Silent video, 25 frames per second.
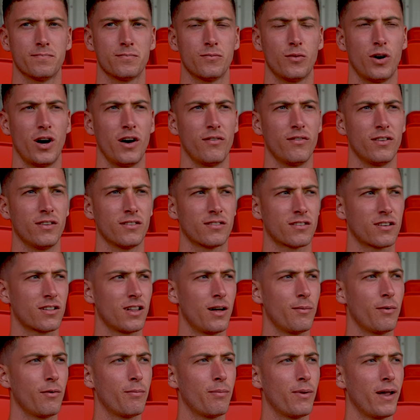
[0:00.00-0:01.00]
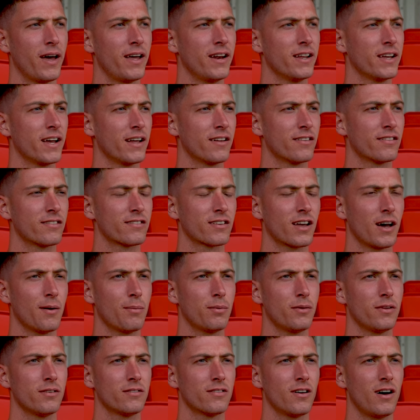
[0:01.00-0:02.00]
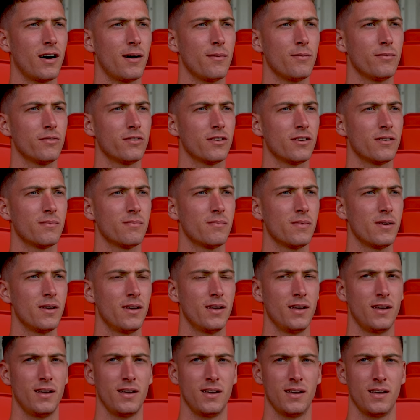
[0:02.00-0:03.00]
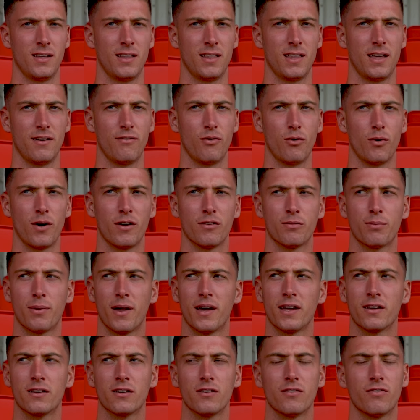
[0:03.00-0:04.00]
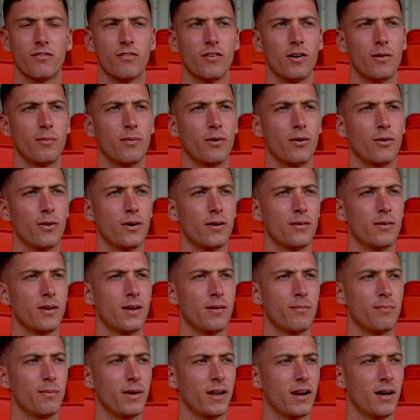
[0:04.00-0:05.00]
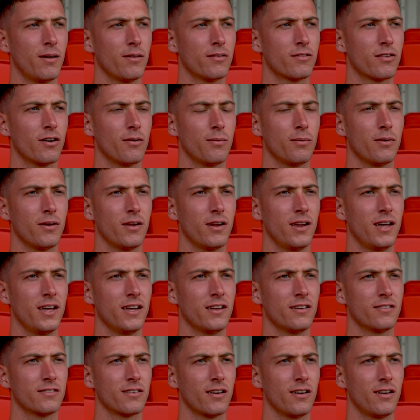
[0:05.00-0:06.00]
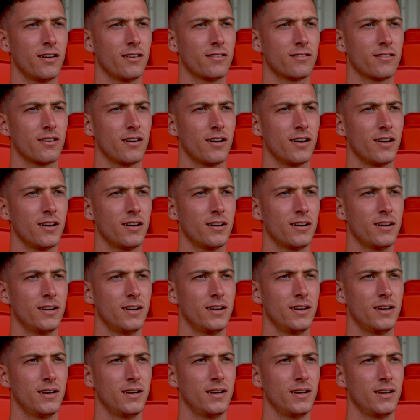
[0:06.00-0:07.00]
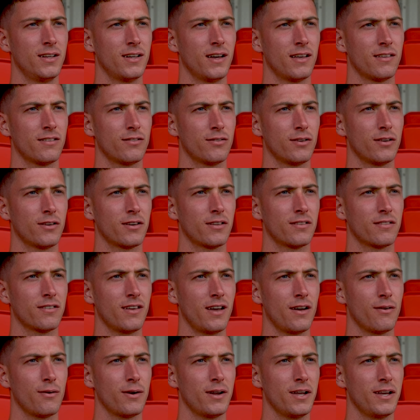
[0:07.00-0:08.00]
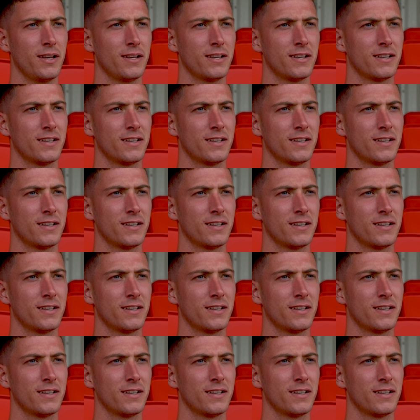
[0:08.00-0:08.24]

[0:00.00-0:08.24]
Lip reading: Worthing's a club I've played against a couple of times, and they've always played good football and been at the top of the league, so that's all you can say, really.